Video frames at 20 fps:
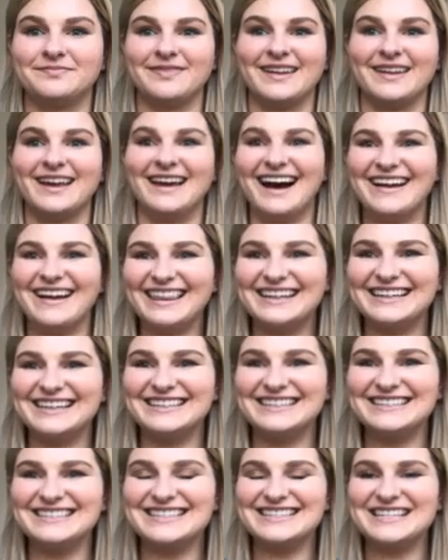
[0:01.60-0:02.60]
hi
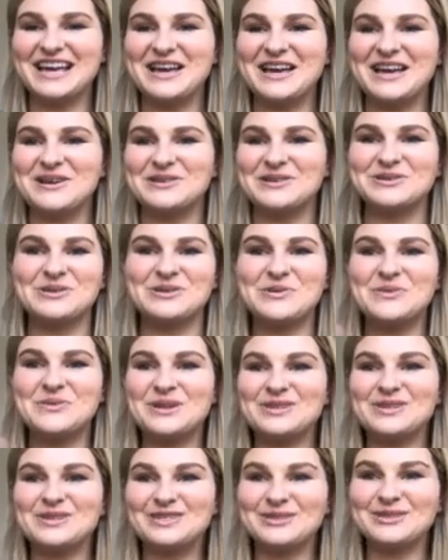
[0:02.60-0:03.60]
ladies. So we
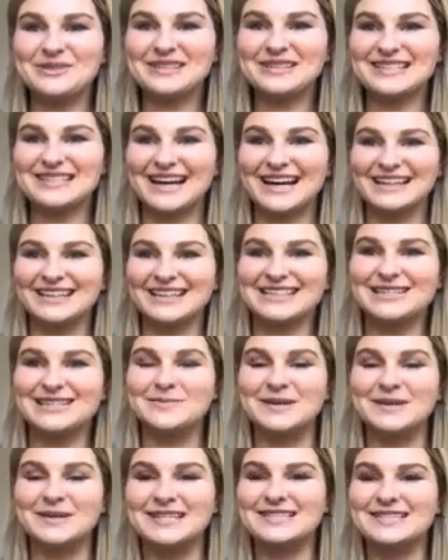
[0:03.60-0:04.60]
are so excited to
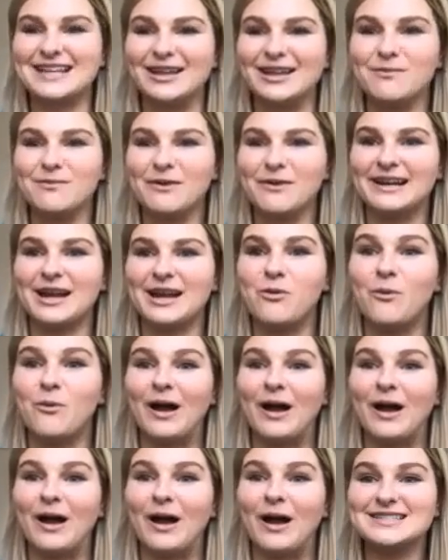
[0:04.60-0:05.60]
be celebrating
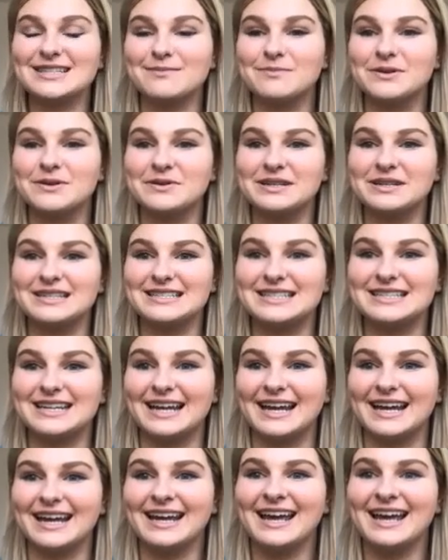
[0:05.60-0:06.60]
wellness and beauty
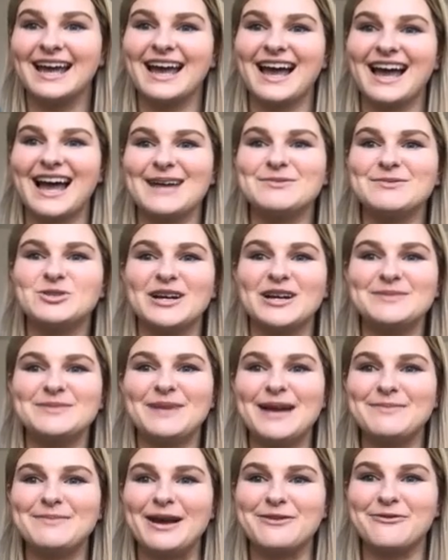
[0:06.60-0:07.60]
today. I'm joined
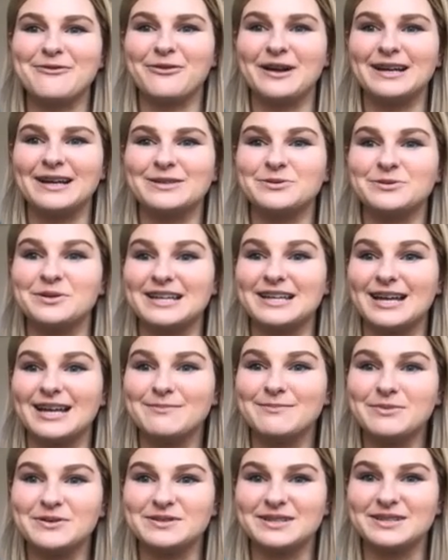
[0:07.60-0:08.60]
by my friend Roseann
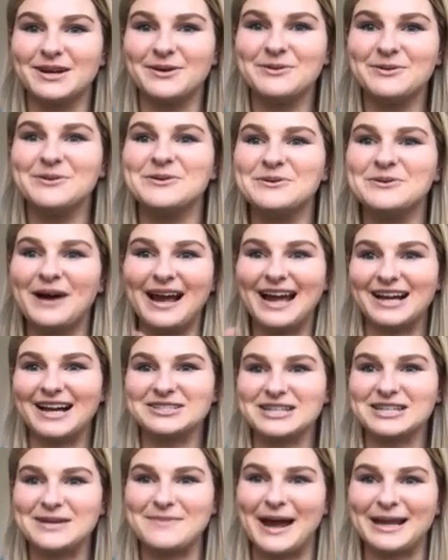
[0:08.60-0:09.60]
Puzo, who I
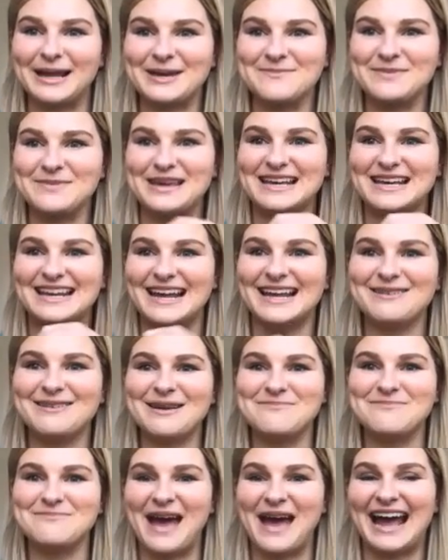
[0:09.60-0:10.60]
actually met competing
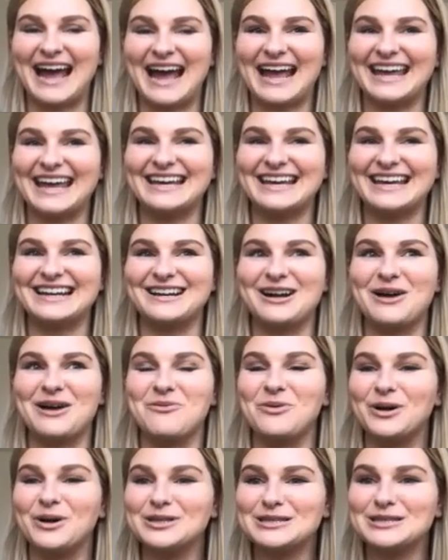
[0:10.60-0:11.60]
back at
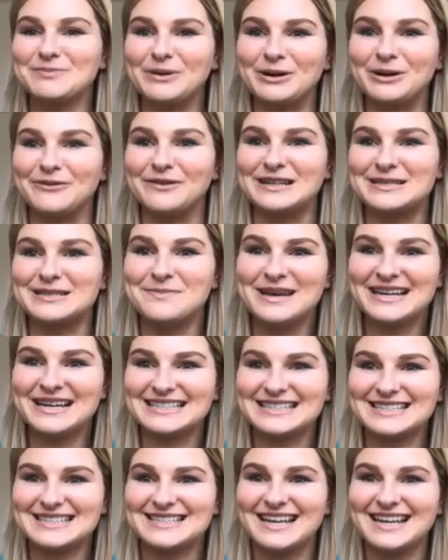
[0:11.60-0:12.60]
World's Perfect
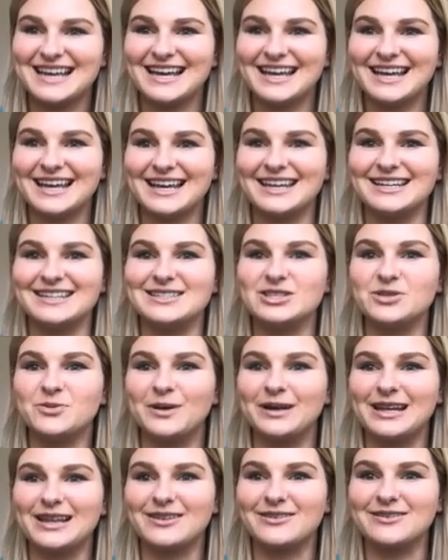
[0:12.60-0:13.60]
Miss in
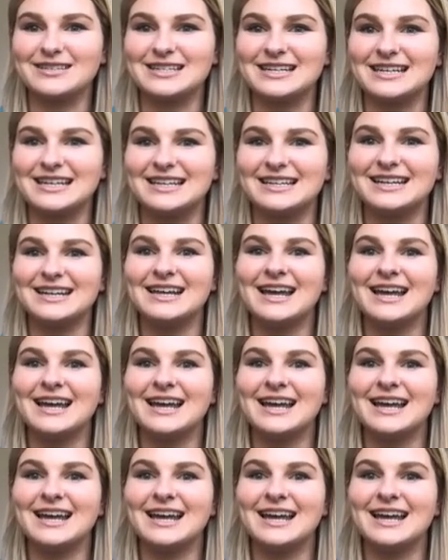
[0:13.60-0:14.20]
2013.